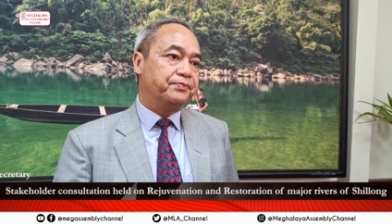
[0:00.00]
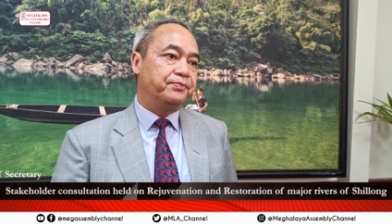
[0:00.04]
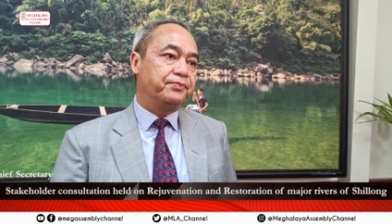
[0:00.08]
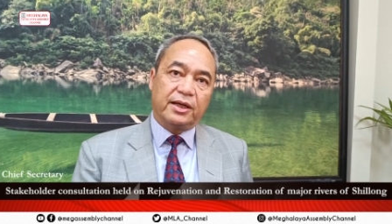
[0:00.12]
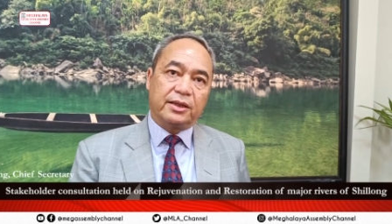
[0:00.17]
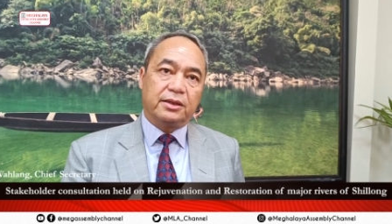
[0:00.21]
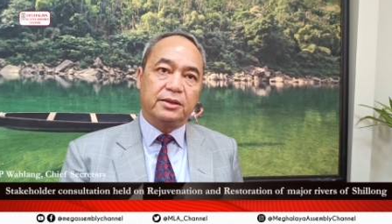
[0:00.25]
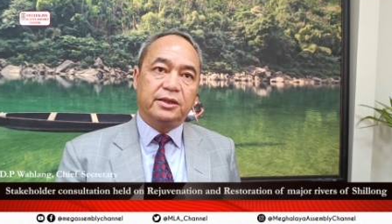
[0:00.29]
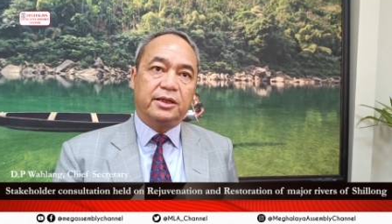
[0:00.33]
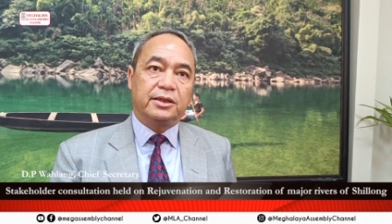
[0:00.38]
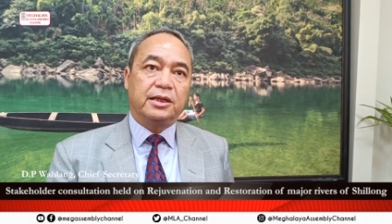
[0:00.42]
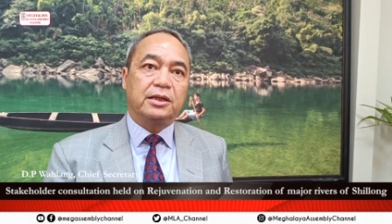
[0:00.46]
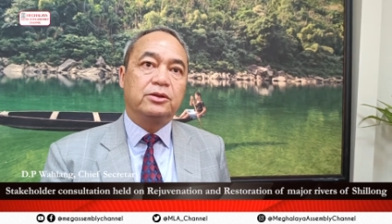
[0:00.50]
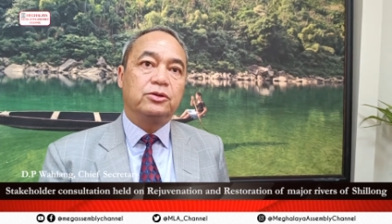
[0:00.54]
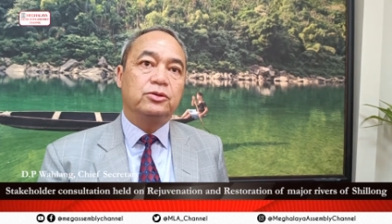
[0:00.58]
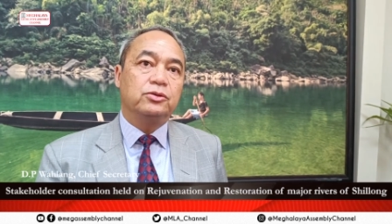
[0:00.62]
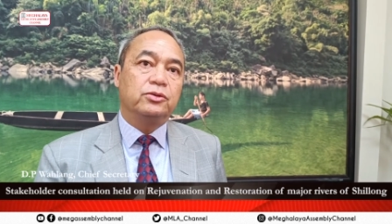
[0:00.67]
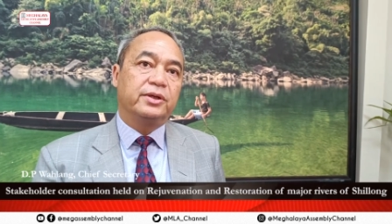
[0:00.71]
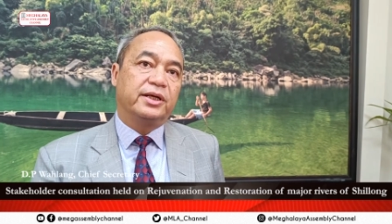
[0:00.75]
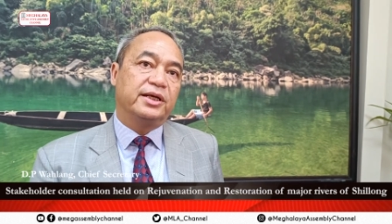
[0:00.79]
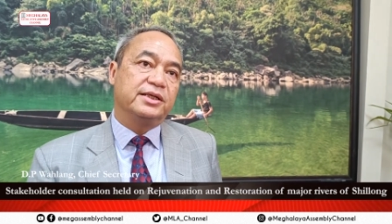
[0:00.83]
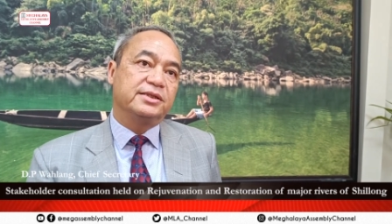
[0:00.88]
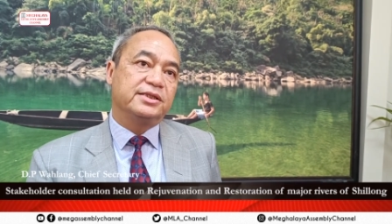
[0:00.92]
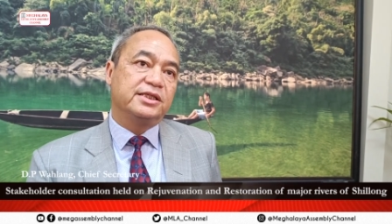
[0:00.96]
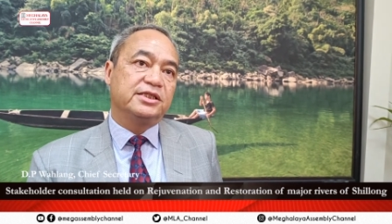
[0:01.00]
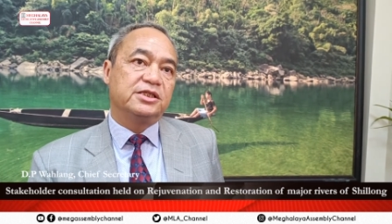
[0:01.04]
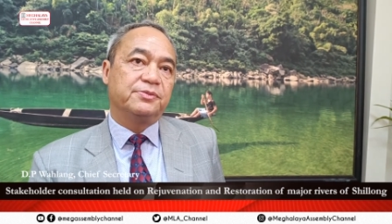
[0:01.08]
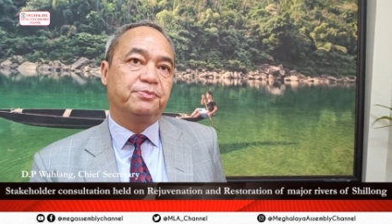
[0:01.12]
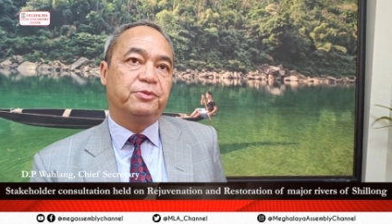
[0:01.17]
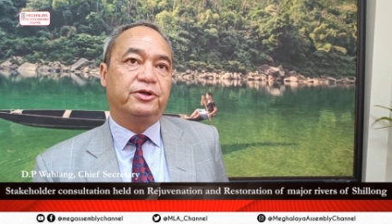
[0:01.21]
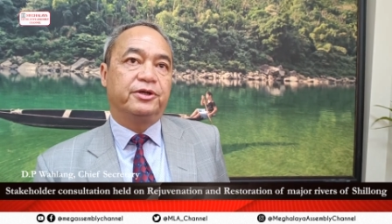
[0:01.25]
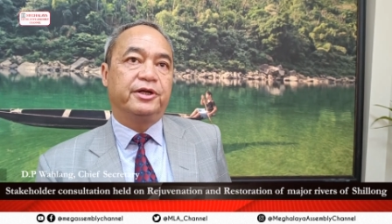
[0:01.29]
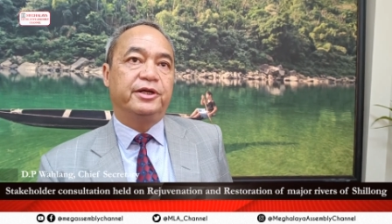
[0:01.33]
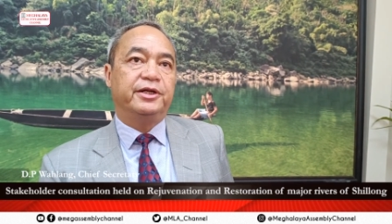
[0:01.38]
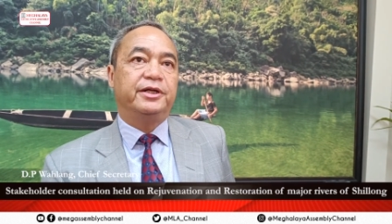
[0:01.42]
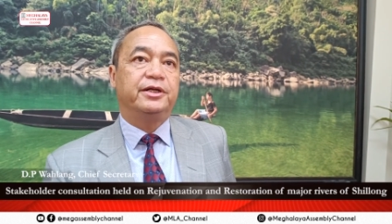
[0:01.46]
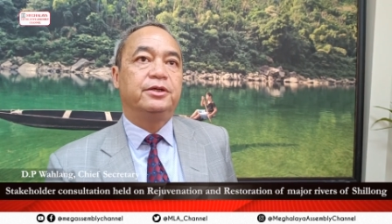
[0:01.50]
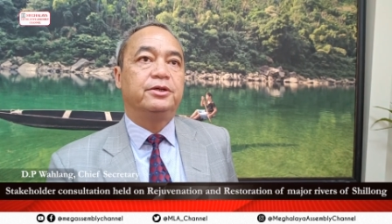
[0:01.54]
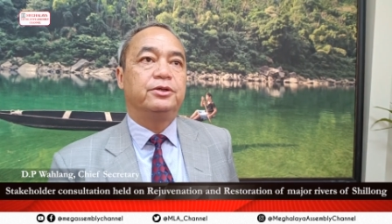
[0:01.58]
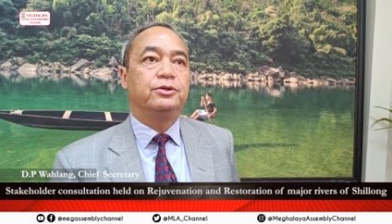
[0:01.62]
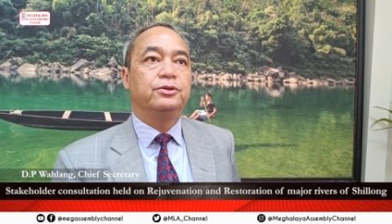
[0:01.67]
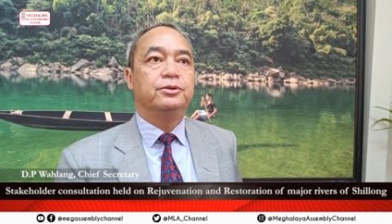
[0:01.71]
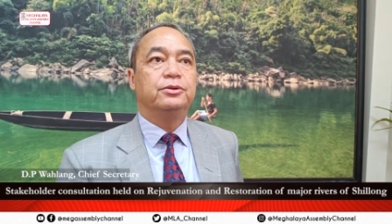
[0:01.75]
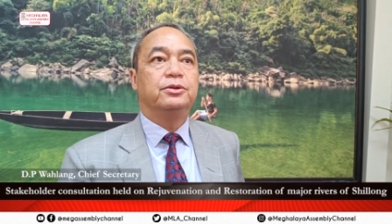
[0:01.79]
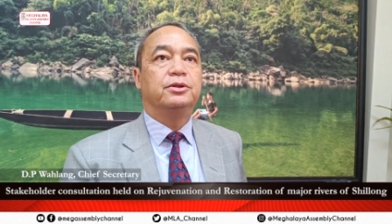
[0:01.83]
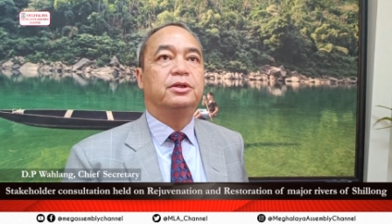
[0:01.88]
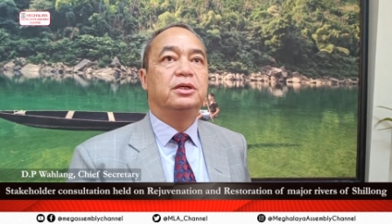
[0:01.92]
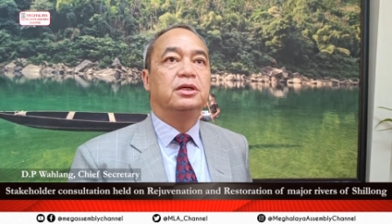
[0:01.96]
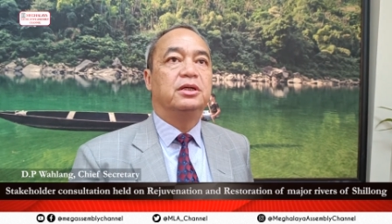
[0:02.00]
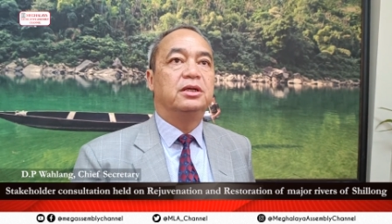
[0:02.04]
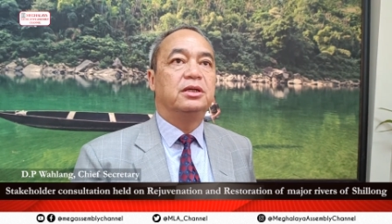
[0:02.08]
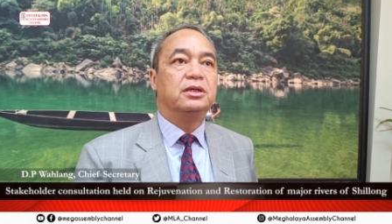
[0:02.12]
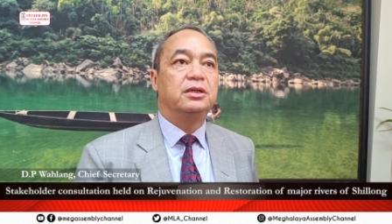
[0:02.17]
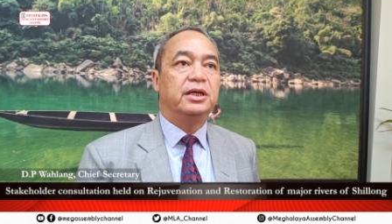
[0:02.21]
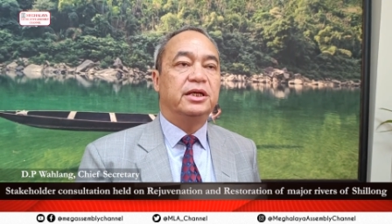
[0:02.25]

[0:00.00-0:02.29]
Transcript: There are two cases pertaining to uh,